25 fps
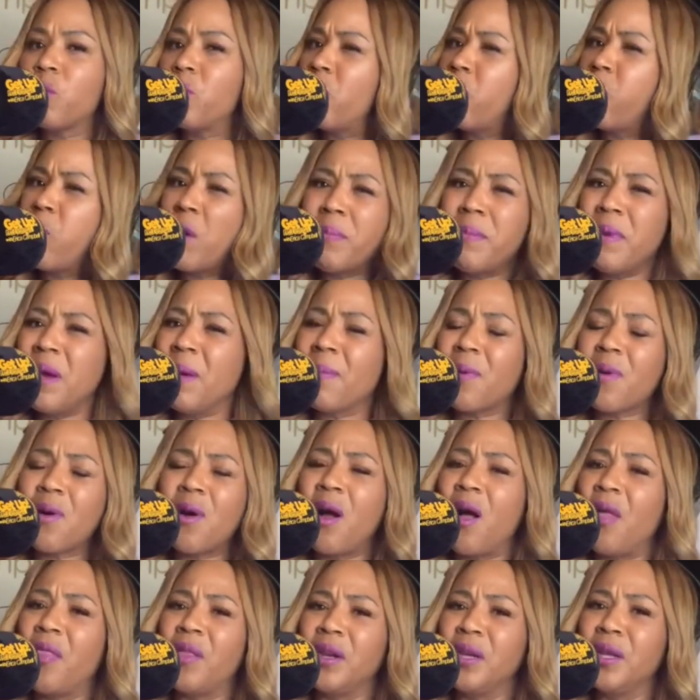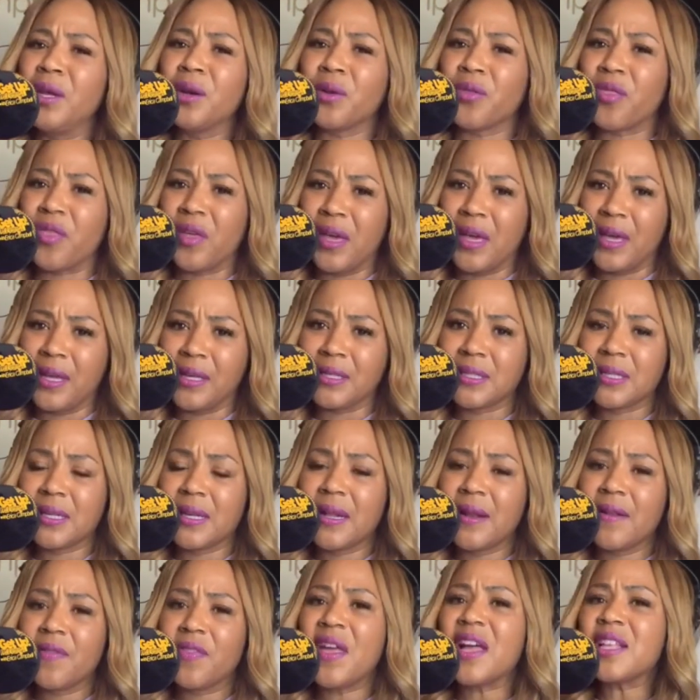Remember all the little things.
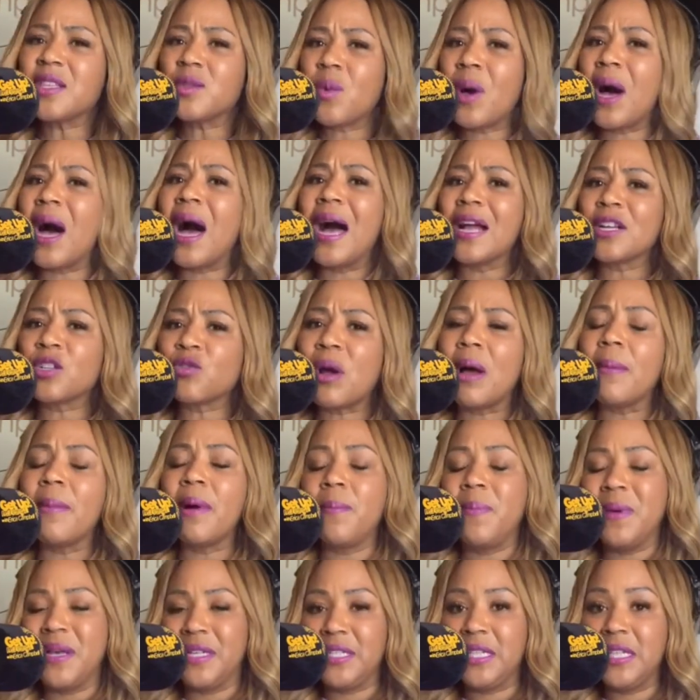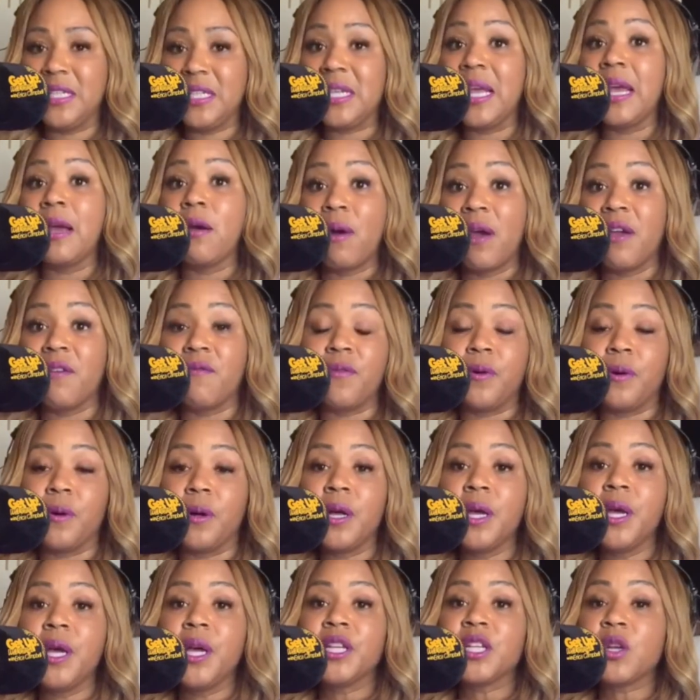That's why I try my best to stay
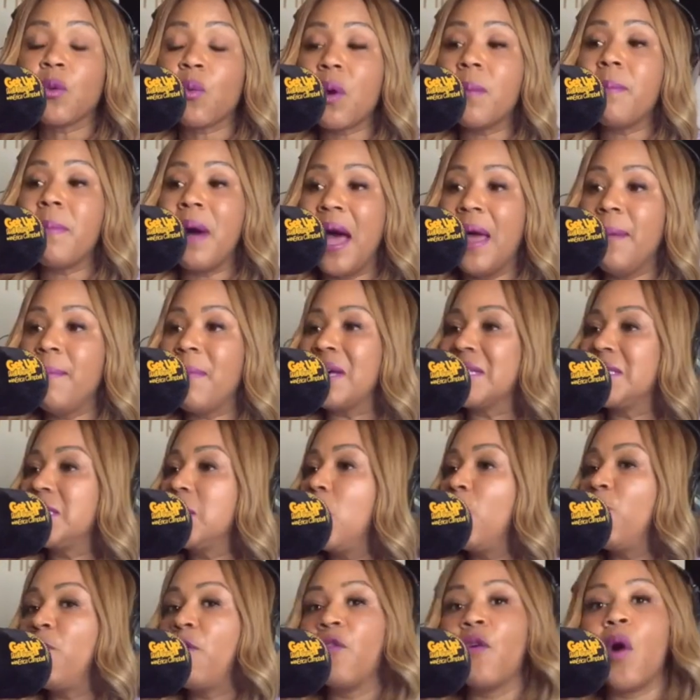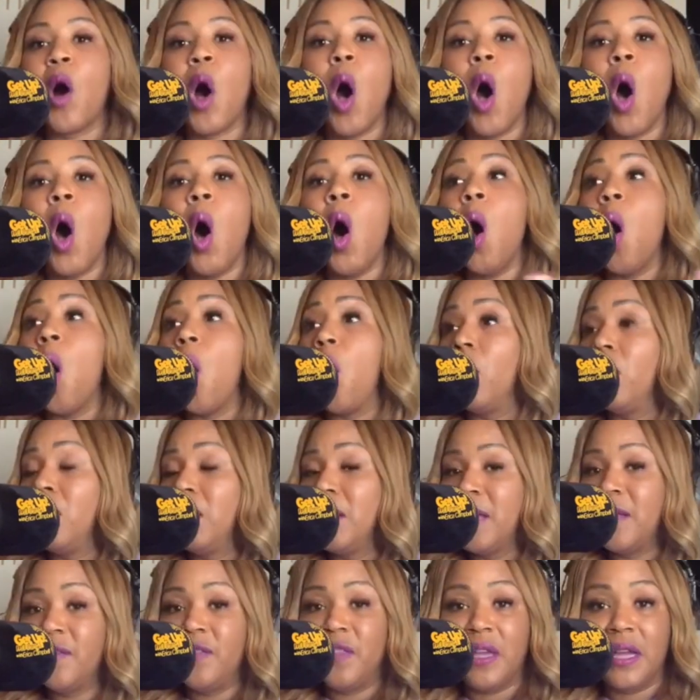grateful, to remind myself of
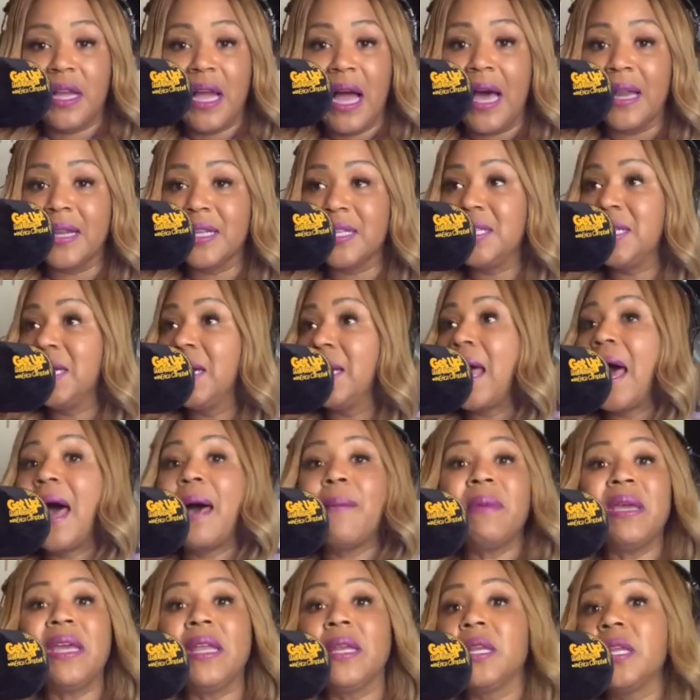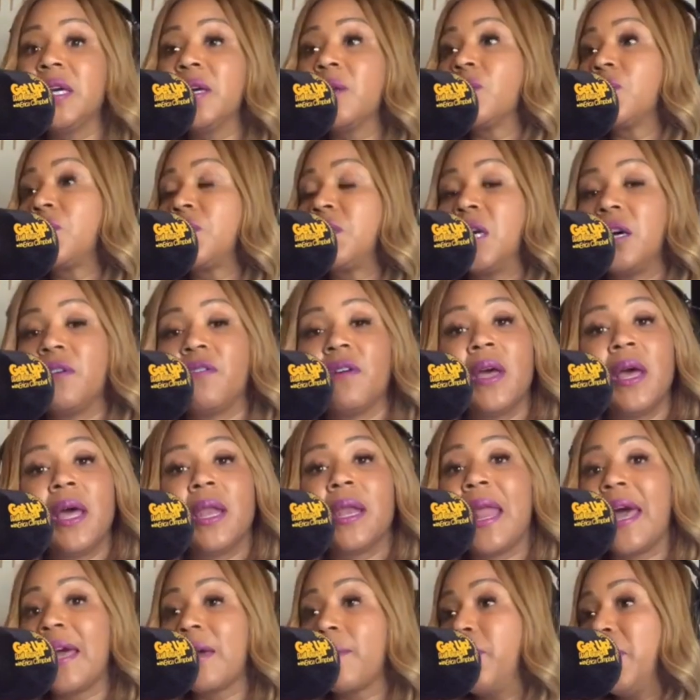all that God has done. I mean, little stuff
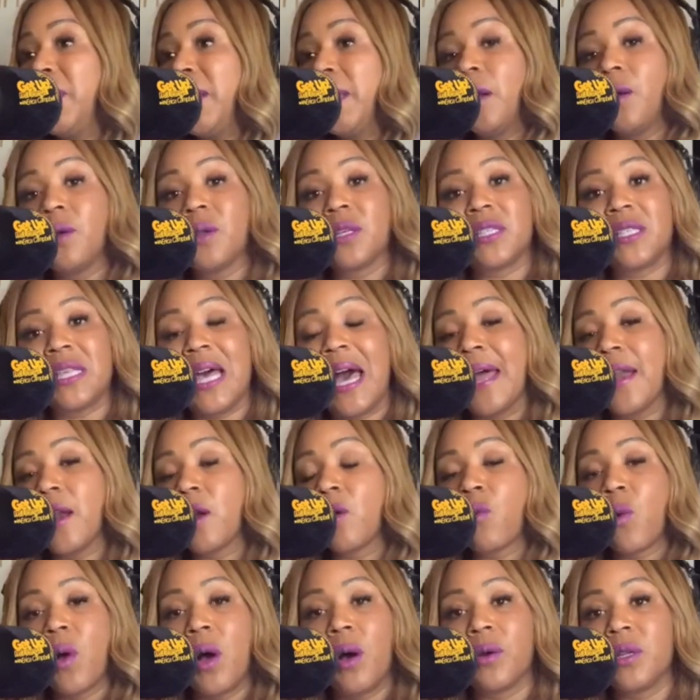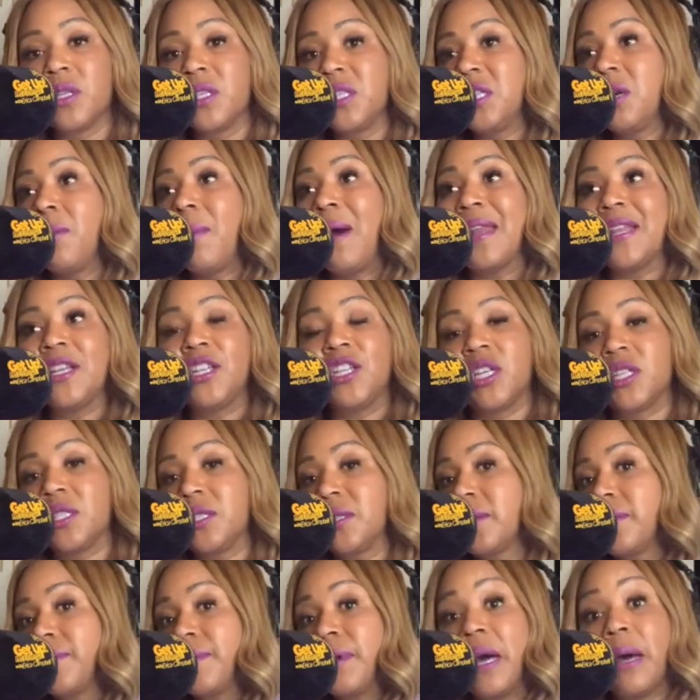like being on the side of the road and somebody
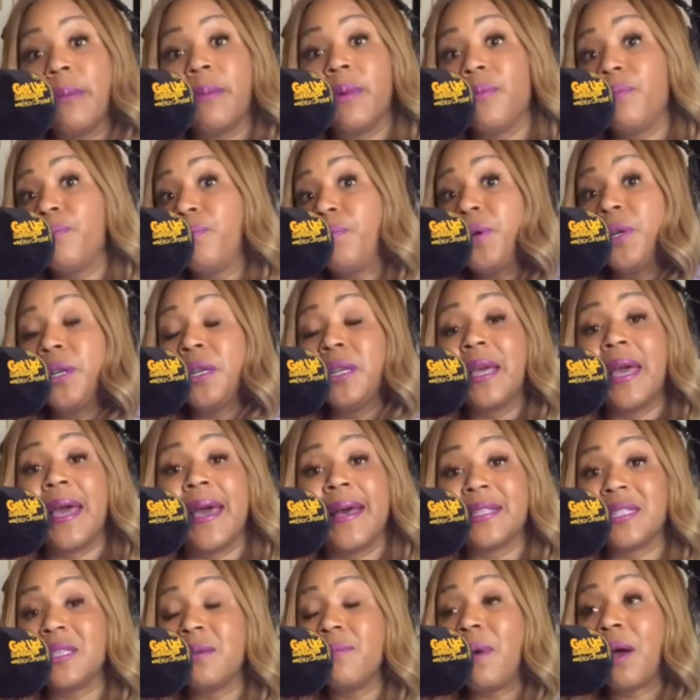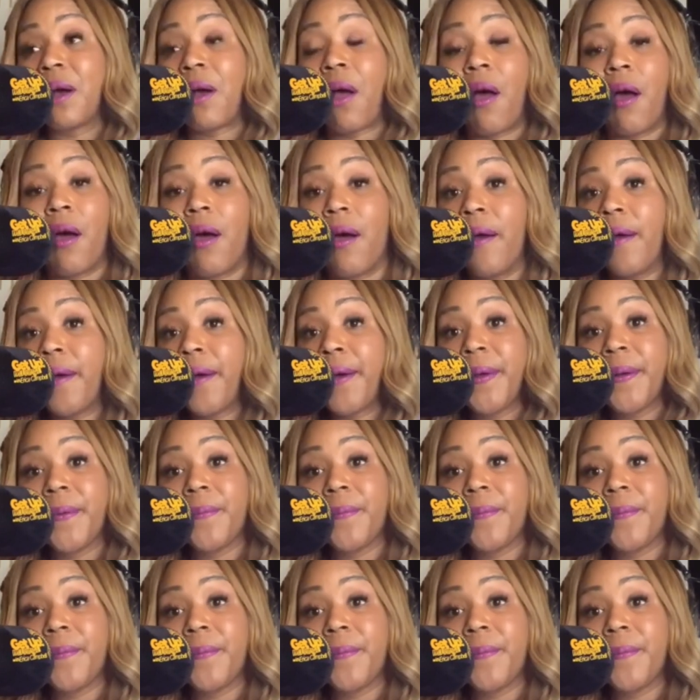just coming, putting gas in my car.